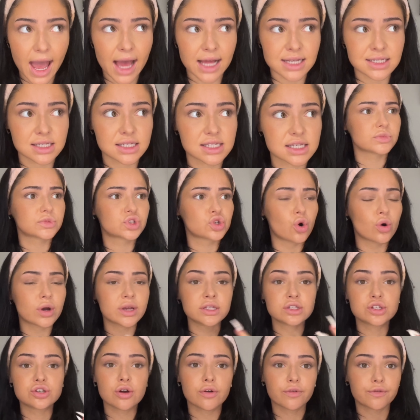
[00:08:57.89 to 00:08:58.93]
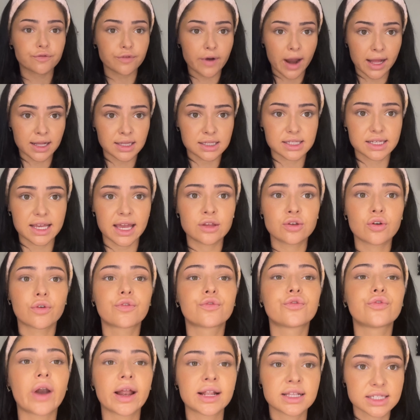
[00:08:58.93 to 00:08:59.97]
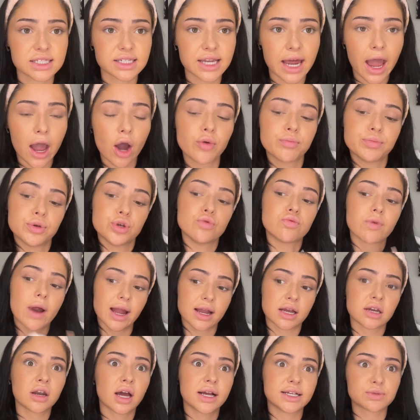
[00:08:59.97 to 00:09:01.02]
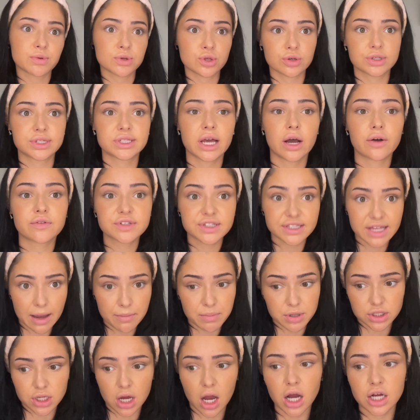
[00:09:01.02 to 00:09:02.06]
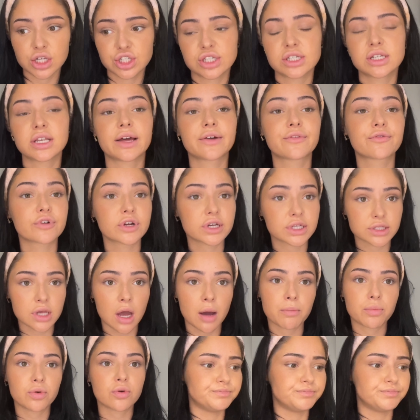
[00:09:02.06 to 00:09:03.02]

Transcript: and talking to your friends, getting your friends to help you recognize when you're self-sabotaging. Like, for example,